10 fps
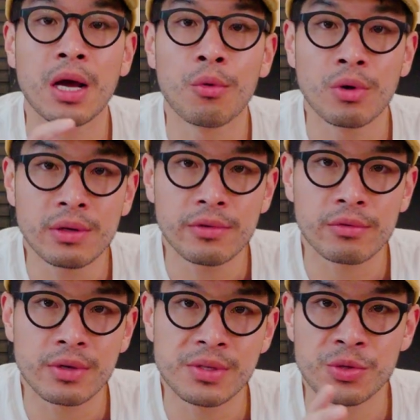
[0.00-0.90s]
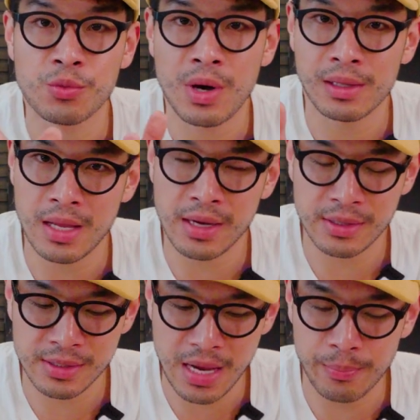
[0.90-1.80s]
Now, one of the reasons why Leng
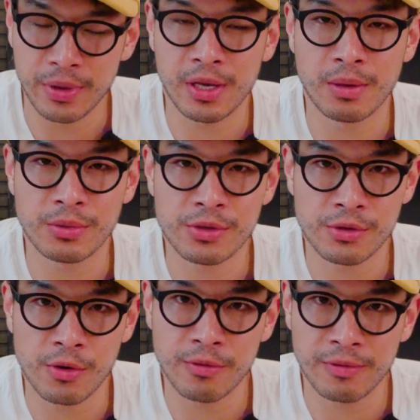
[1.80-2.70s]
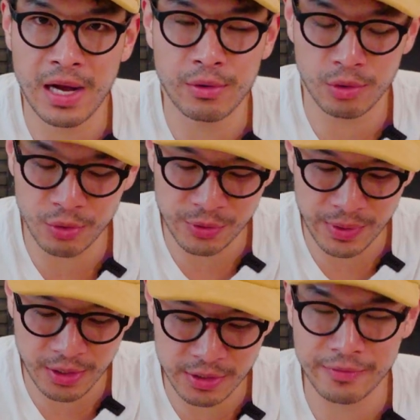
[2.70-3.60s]
Saeb became so viral was
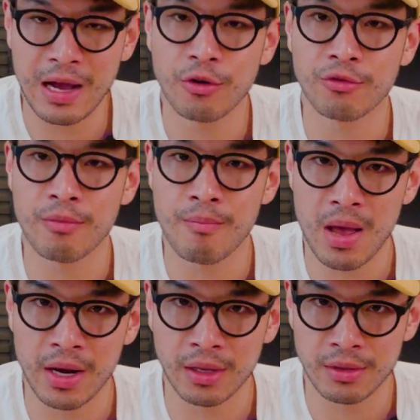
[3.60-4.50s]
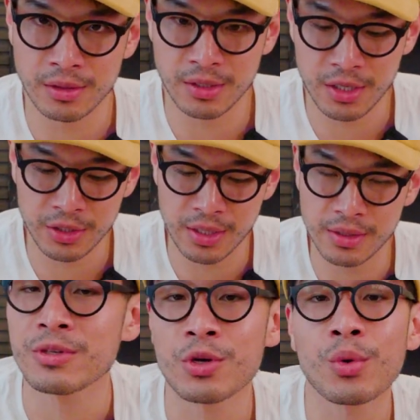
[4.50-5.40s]
because of how dramatic the dish
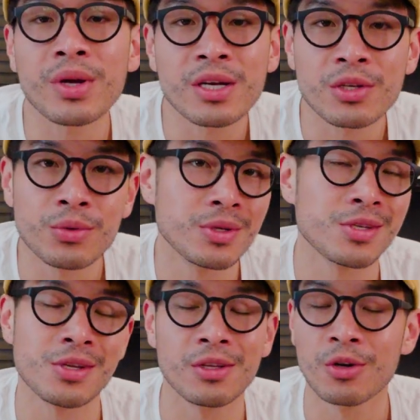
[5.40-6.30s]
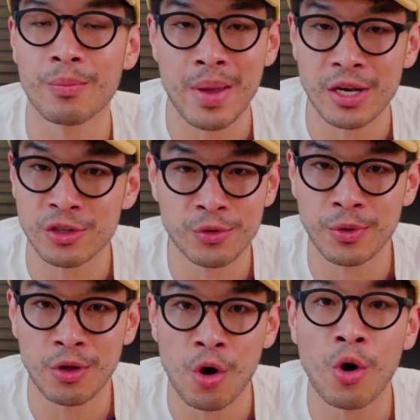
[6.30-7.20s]
is. So we're gonna do just a little
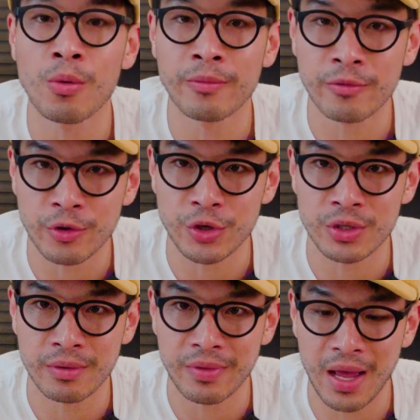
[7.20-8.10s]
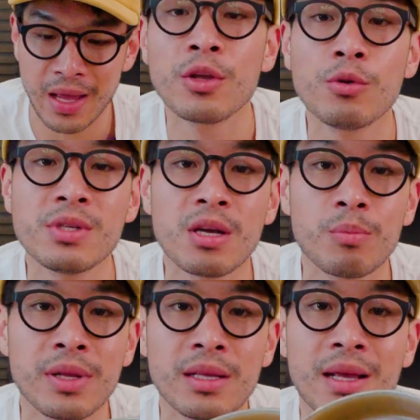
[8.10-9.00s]
manageable home version of that. Using a
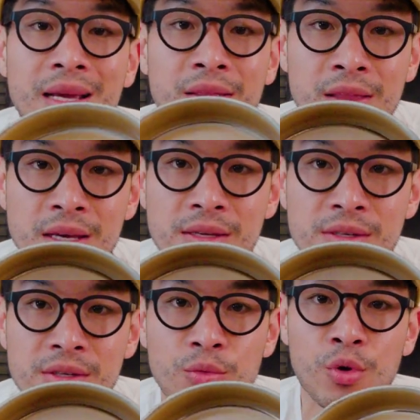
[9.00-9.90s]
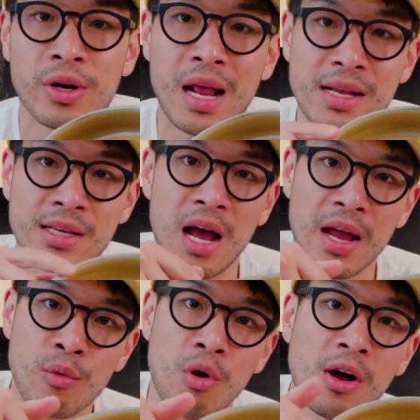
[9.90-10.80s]
plate like this, where it has
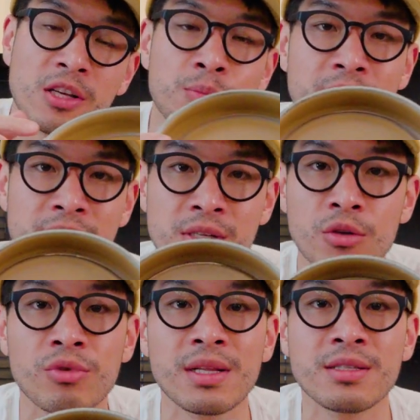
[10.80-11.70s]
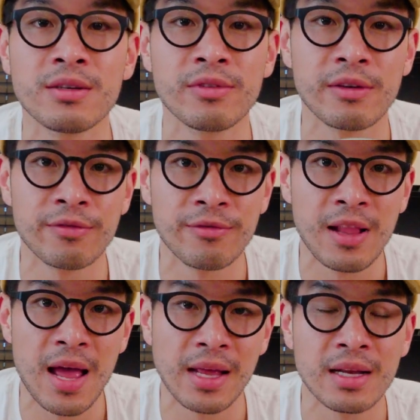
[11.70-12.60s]
high walls but is still relatively
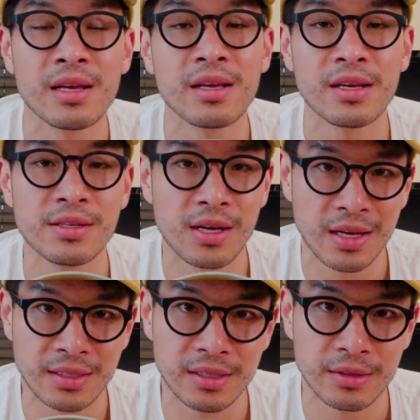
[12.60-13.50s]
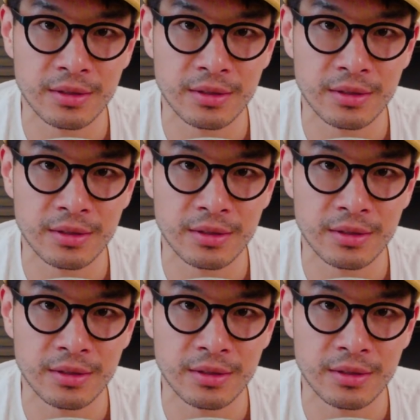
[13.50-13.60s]
flat, is ideal.